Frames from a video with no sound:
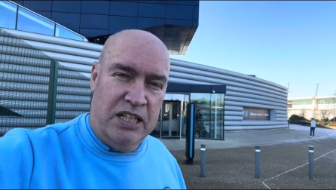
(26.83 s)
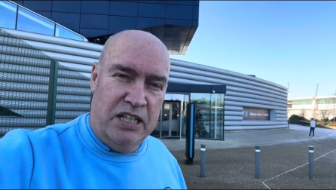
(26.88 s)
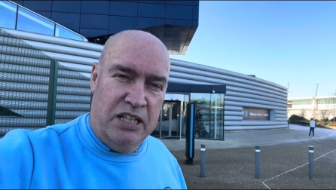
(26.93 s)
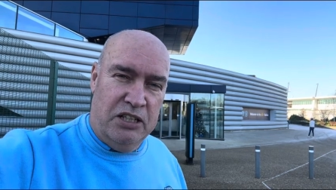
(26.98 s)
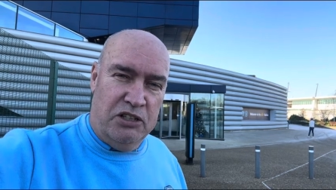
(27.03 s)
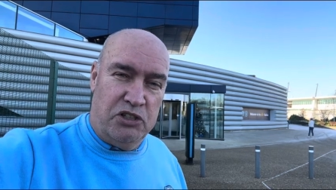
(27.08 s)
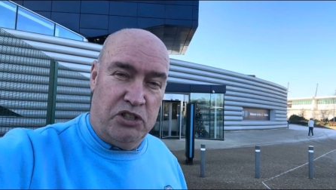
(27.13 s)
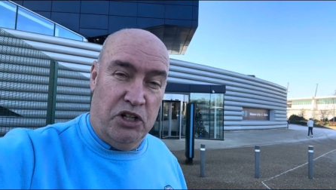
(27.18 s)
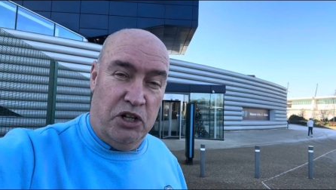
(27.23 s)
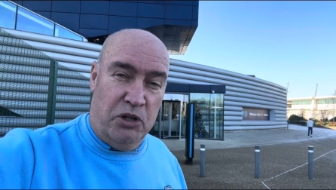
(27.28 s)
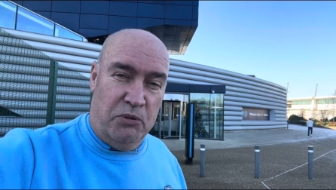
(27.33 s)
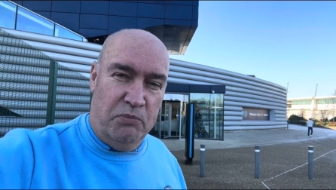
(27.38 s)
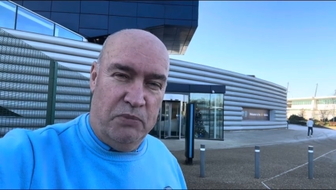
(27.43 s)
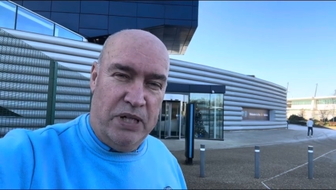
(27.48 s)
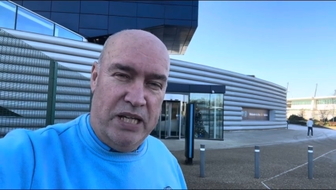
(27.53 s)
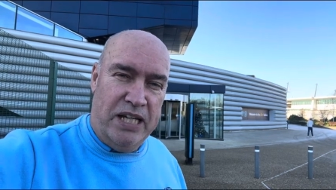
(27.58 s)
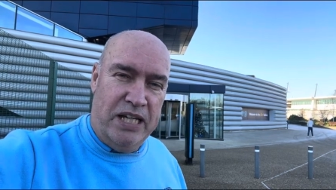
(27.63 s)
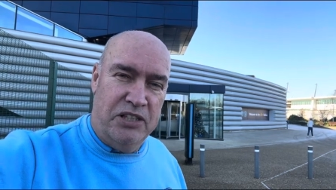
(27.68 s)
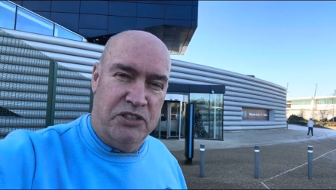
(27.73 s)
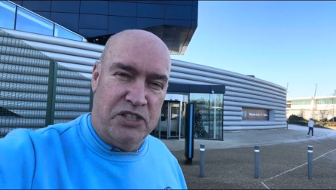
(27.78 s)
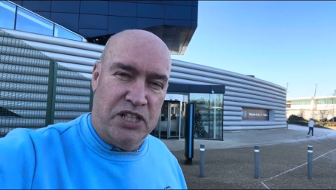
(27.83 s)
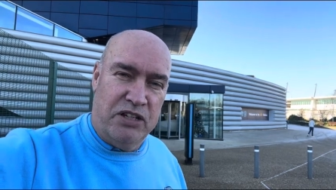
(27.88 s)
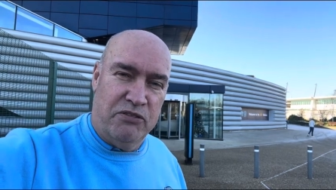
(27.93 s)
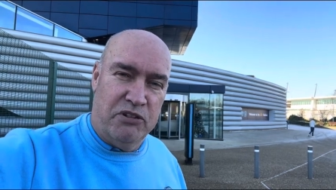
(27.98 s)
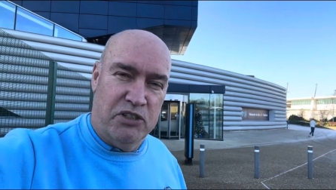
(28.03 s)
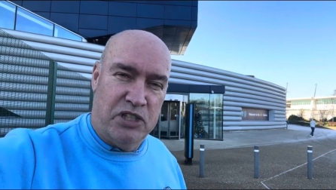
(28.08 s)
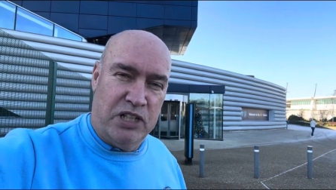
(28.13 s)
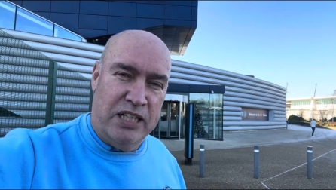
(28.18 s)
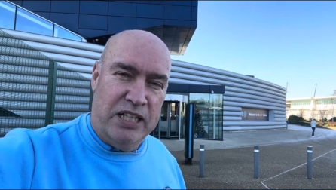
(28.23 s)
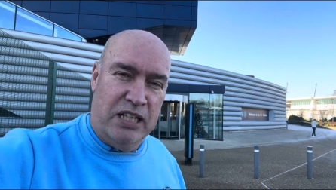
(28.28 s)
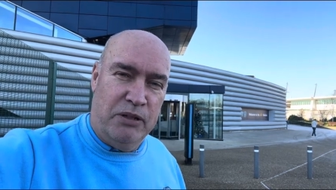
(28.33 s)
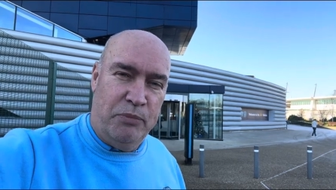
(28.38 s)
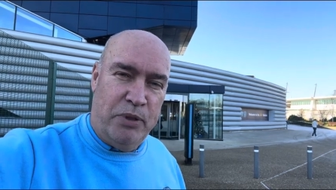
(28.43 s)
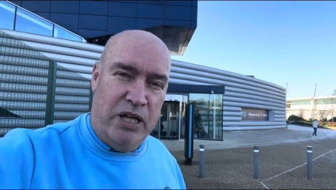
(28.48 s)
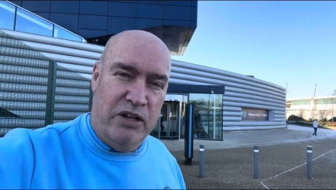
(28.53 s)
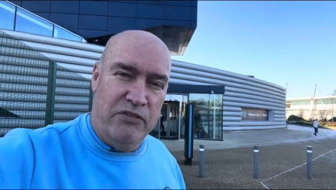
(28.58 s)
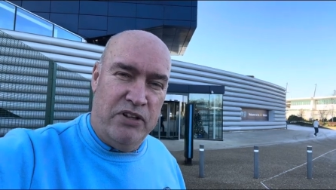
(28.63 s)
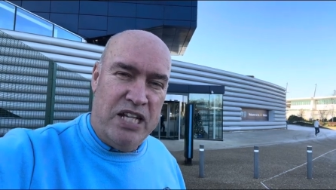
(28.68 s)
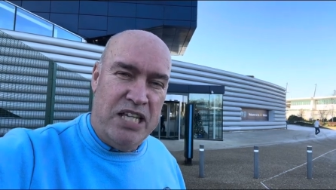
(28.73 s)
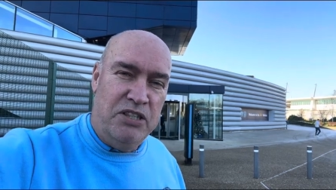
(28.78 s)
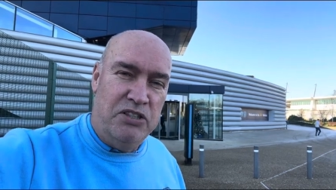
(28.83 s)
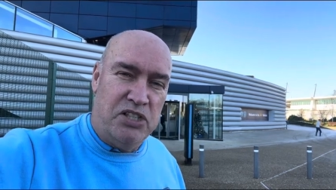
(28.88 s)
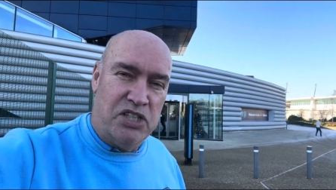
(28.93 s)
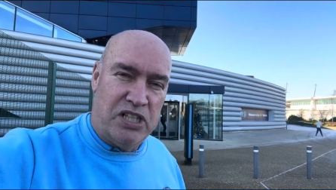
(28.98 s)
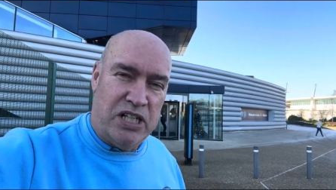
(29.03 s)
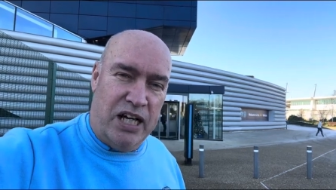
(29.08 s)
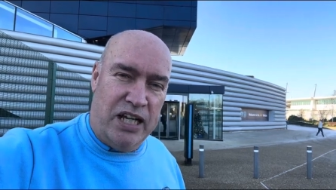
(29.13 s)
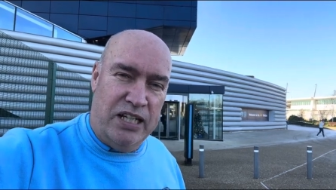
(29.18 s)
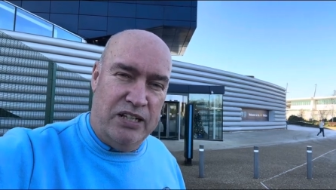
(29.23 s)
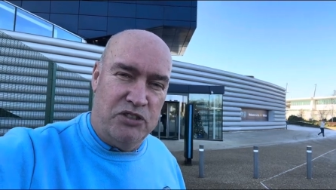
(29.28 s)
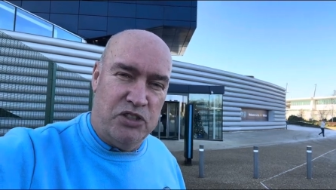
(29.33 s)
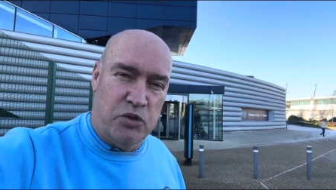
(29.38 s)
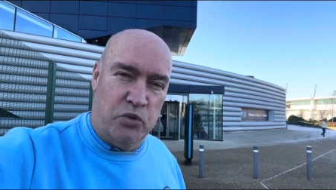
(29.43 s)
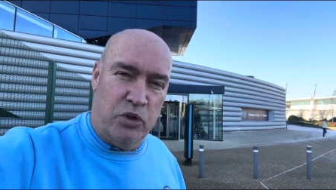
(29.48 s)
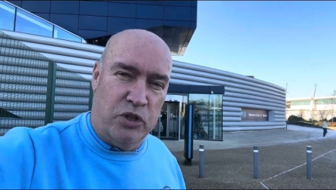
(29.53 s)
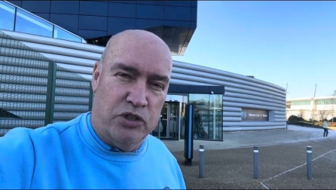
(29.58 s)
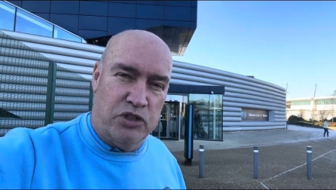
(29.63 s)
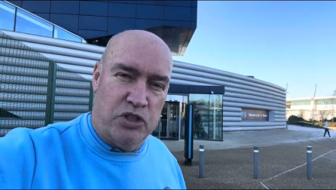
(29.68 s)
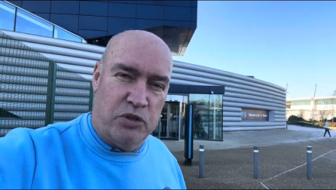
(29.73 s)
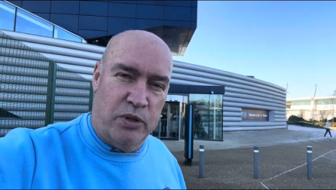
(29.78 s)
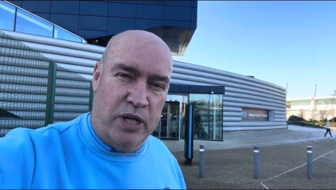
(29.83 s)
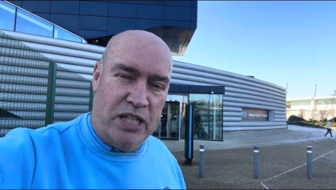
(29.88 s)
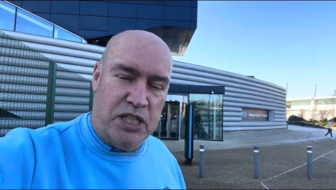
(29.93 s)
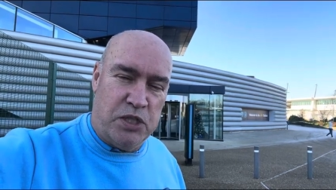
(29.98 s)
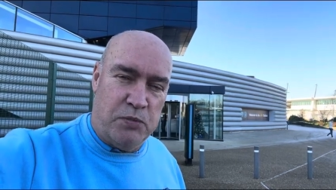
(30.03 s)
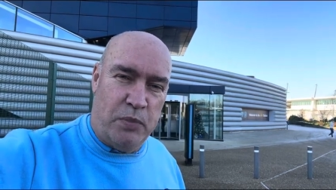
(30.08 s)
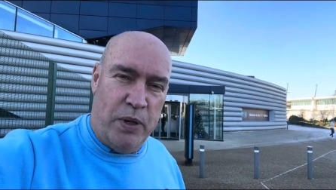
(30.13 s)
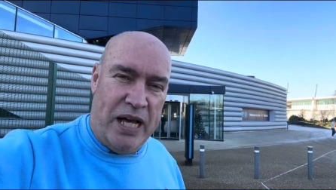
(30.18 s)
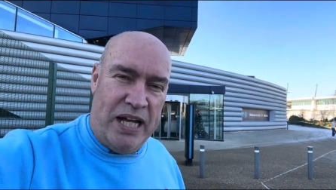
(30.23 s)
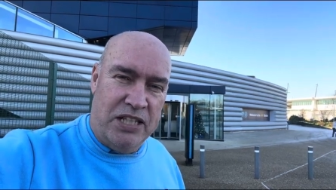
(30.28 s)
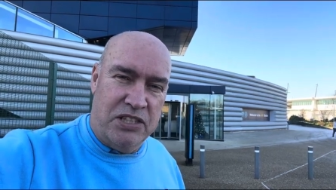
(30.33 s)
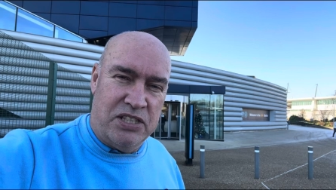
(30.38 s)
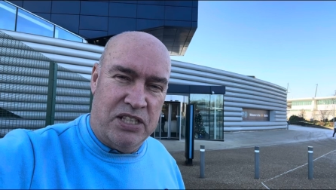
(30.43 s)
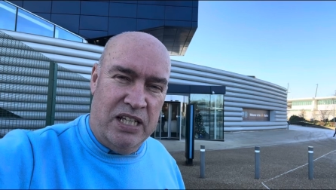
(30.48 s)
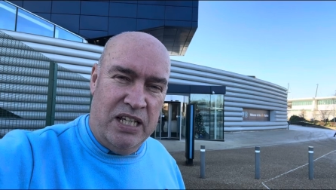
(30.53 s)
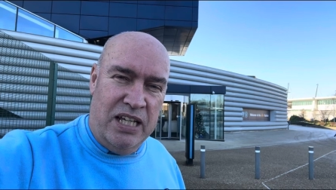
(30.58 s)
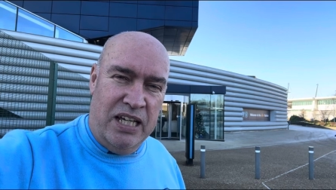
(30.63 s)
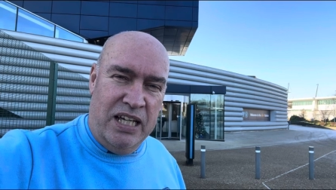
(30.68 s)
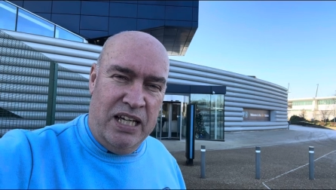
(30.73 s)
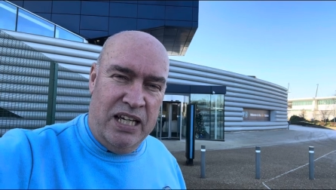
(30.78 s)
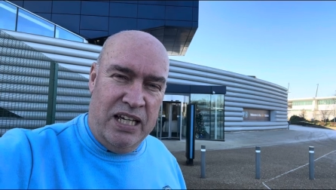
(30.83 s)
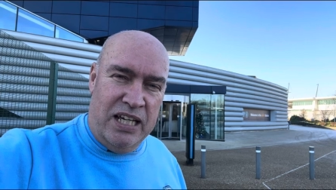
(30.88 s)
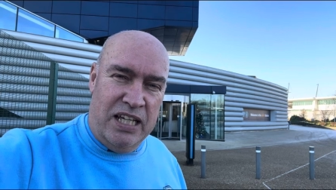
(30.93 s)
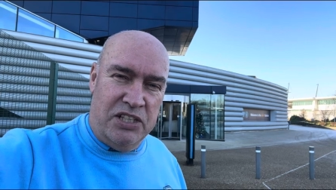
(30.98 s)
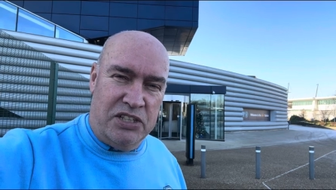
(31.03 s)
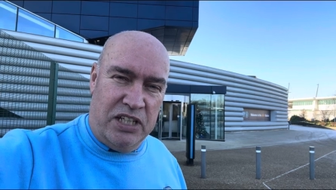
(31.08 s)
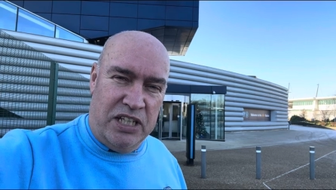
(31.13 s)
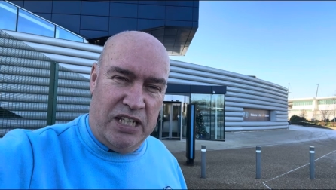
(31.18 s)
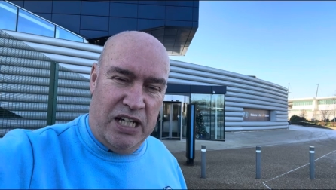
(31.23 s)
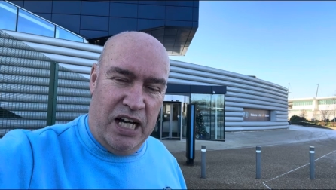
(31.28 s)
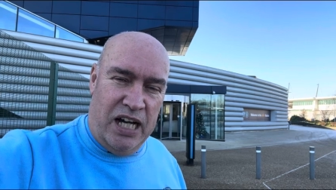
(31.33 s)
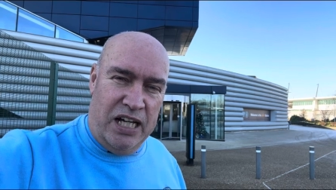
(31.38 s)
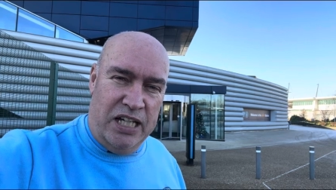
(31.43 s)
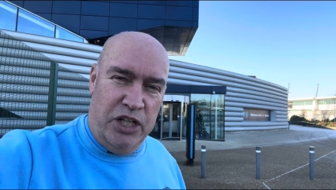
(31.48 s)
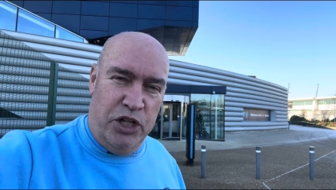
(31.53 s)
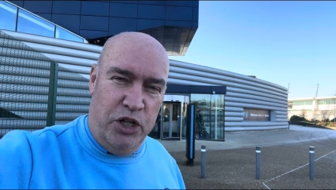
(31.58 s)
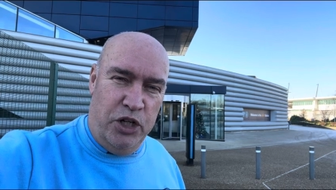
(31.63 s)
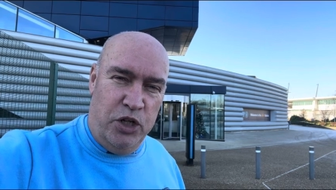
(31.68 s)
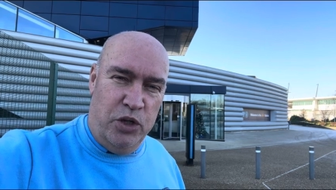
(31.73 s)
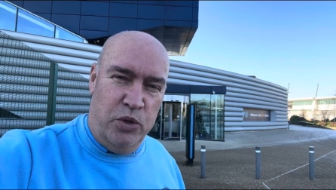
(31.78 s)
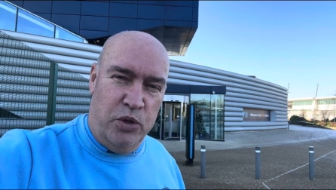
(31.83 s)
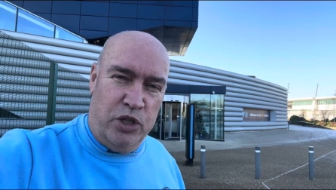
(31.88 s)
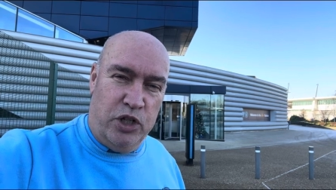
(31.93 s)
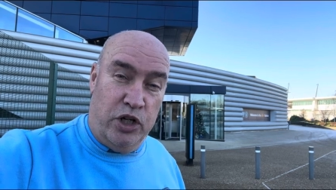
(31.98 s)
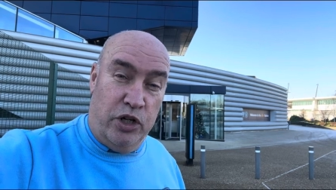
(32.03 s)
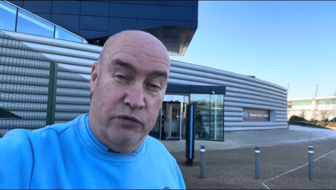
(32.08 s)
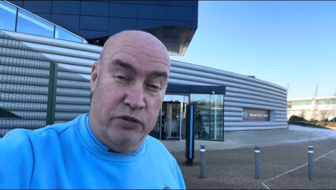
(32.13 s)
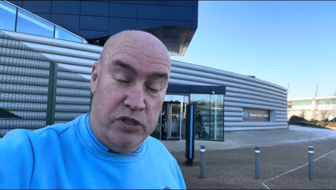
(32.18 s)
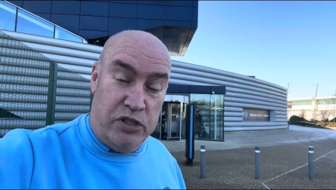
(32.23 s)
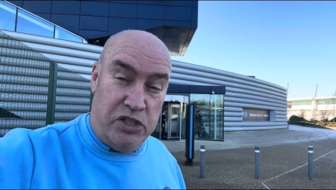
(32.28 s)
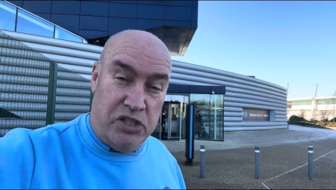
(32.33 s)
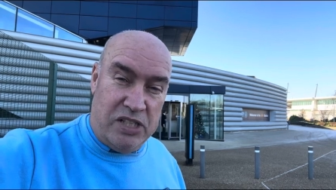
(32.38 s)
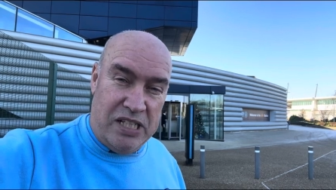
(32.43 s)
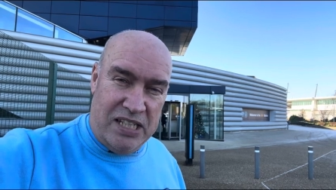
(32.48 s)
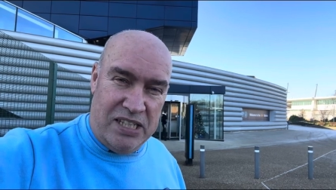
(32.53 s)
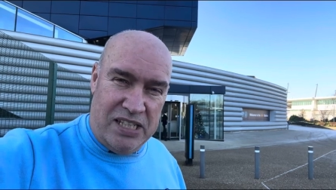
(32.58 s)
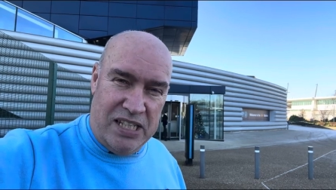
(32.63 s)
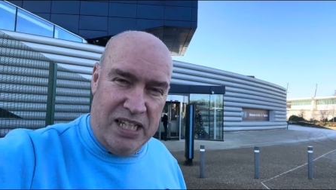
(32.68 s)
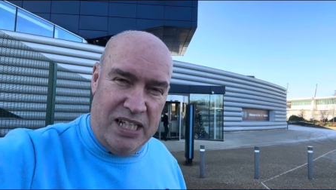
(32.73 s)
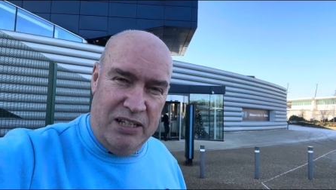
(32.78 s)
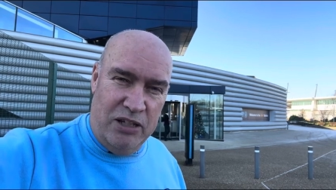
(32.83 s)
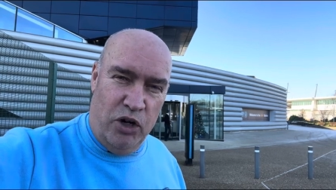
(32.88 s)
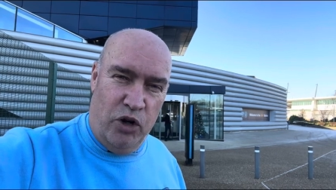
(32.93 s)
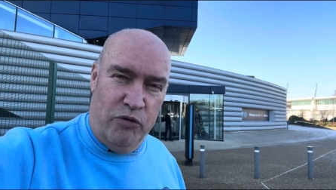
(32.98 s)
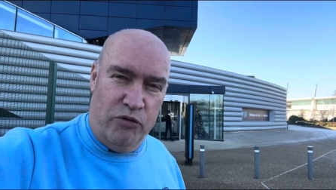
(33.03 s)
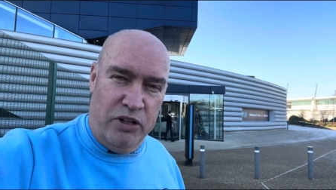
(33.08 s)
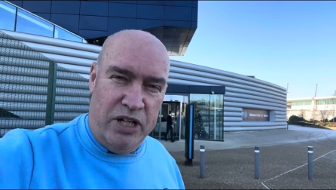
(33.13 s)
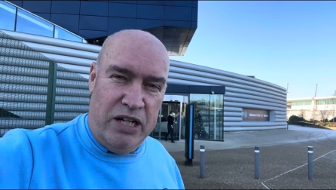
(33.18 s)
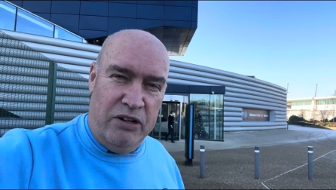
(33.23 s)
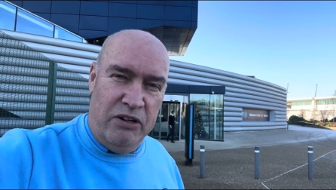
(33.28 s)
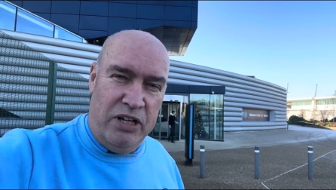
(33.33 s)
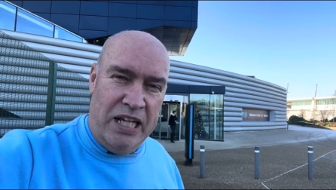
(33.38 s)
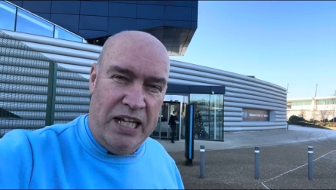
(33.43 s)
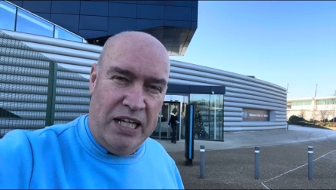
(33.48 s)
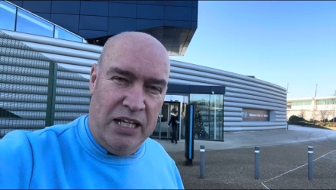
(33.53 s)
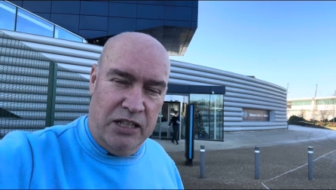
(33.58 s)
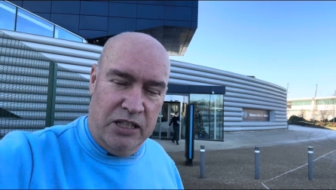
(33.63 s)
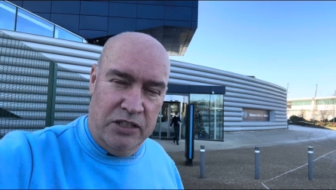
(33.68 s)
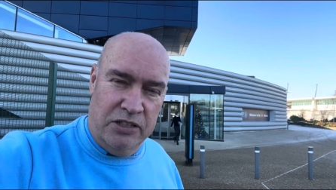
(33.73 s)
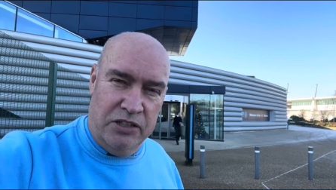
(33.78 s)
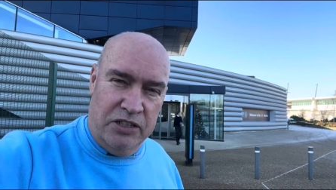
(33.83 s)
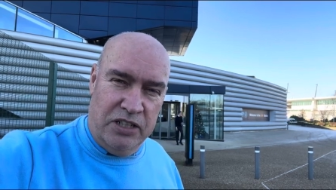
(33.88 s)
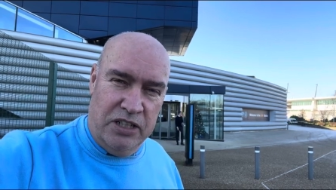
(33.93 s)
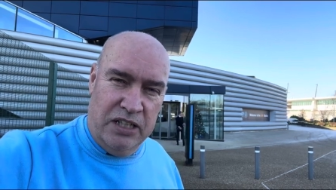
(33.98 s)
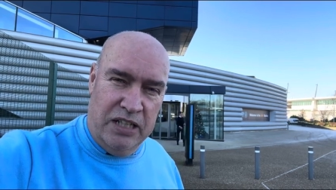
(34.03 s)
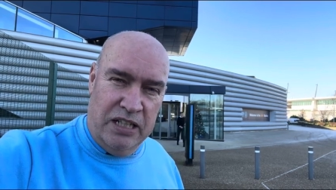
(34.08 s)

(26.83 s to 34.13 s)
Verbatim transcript: So, here to give us a little bit of an insight into what to expect is a guy who covers City over here in England,